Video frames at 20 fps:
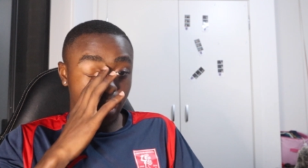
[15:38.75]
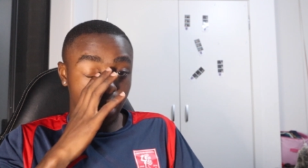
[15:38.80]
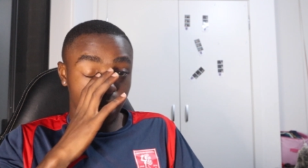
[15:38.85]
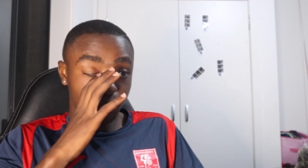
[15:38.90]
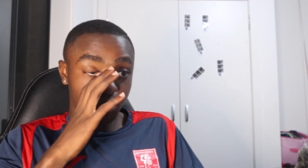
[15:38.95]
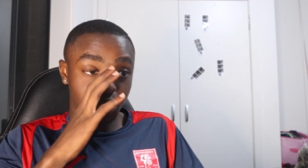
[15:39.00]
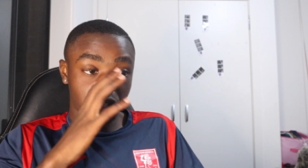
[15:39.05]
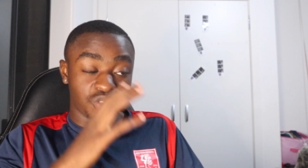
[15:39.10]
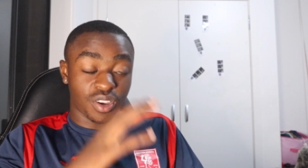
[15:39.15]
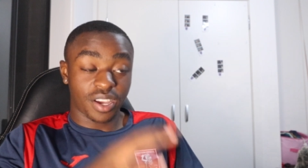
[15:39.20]

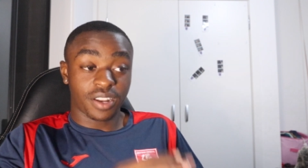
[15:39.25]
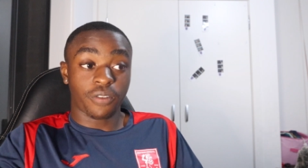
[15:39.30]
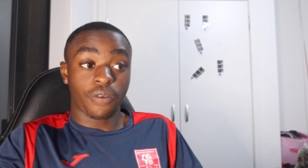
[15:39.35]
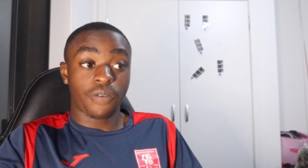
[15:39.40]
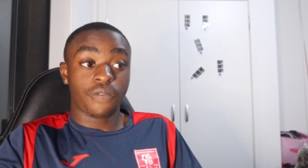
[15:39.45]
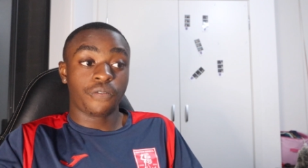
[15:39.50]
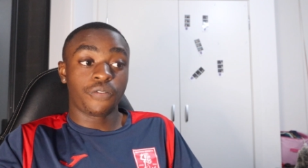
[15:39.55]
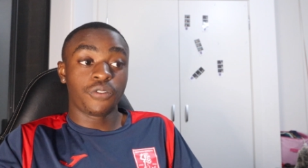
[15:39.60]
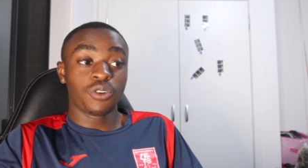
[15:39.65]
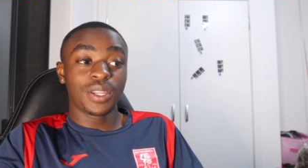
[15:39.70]
I'm just trying to
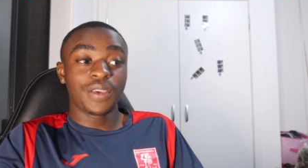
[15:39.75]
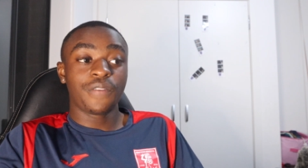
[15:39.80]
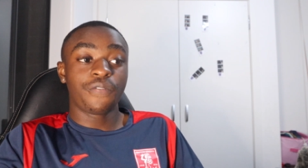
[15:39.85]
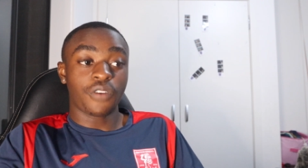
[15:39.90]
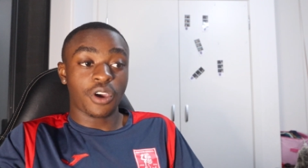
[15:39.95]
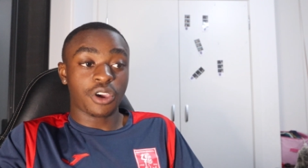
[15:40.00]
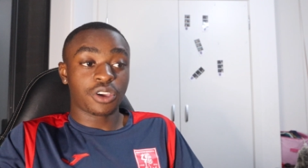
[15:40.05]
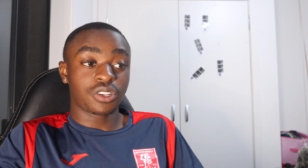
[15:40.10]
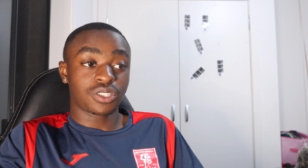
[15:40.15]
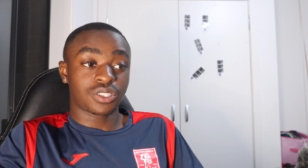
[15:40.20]
fully
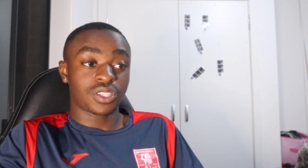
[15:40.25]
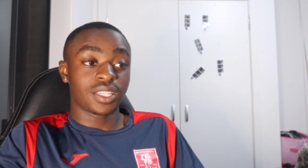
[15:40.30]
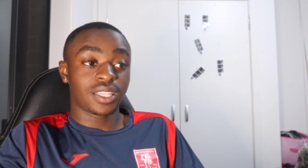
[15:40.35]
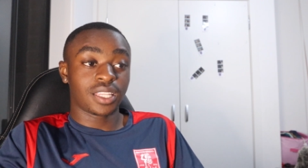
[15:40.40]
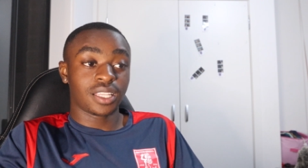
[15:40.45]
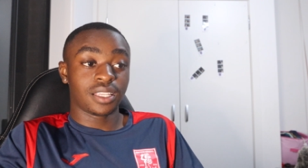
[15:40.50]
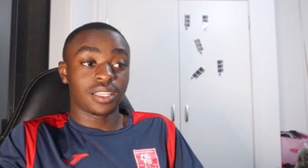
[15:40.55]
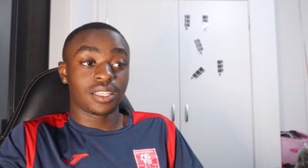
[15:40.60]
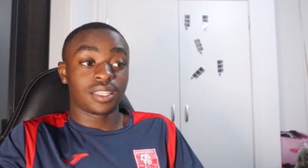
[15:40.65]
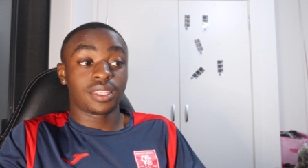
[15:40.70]
focus on
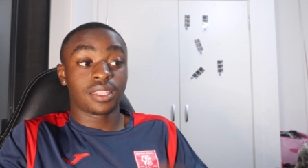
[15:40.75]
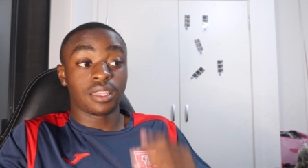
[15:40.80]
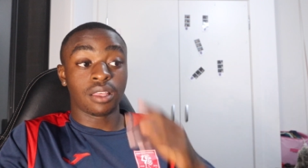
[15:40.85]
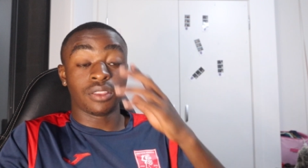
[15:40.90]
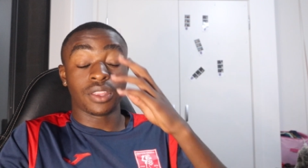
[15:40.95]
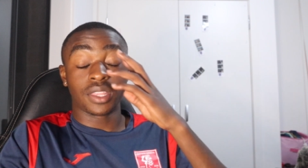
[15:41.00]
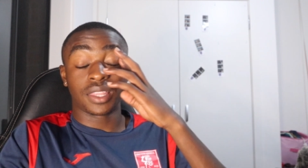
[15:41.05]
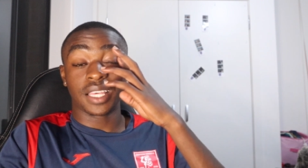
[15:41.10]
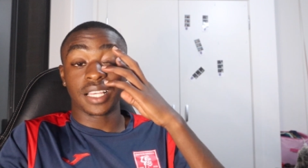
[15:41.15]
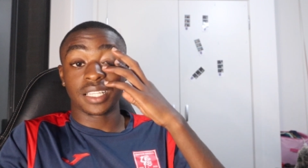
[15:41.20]

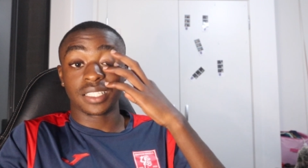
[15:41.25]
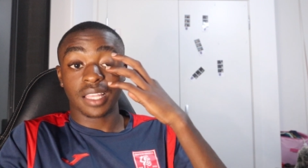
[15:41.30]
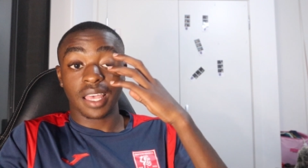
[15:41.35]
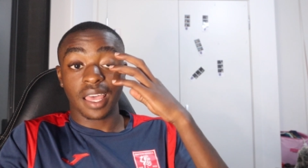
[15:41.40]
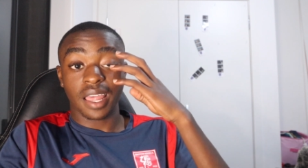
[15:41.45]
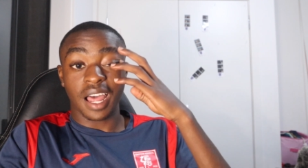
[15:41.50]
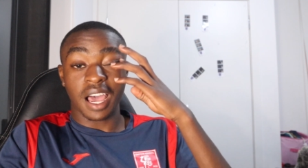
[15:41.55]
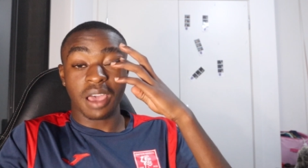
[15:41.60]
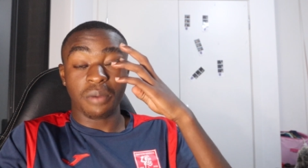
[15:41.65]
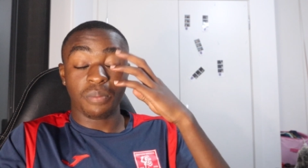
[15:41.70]
the things
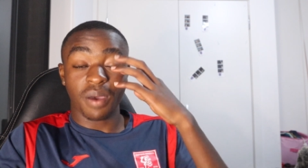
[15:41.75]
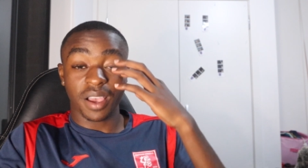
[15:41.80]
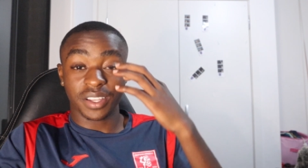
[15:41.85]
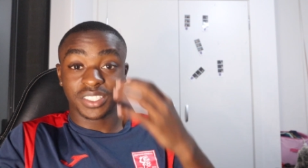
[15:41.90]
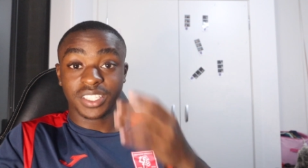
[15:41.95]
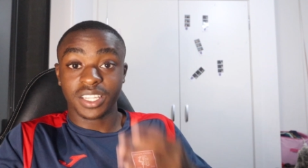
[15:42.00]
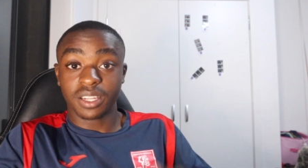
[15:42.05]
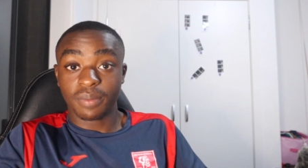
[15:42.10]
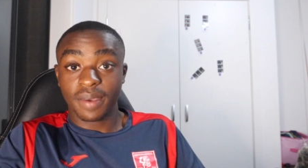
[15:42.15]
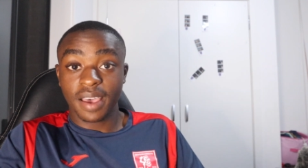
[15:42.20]
that I'm
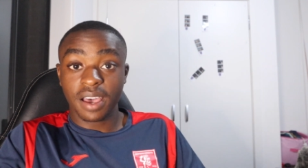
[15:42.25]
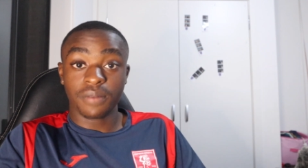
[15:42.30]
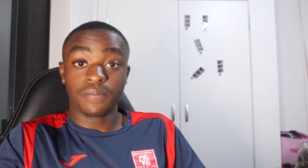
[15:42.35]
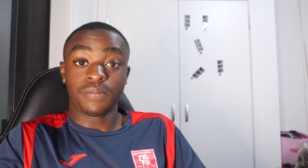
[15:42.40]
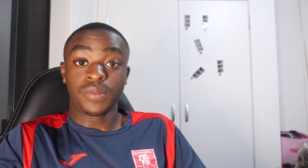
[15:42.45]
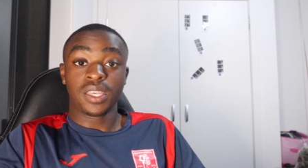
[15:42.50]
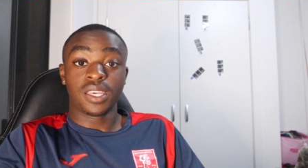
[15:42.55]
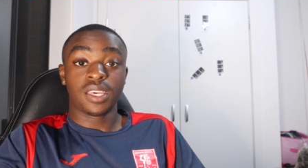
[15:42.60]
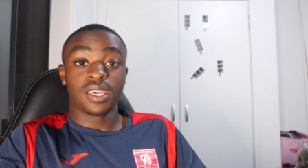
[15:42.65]
passionate about,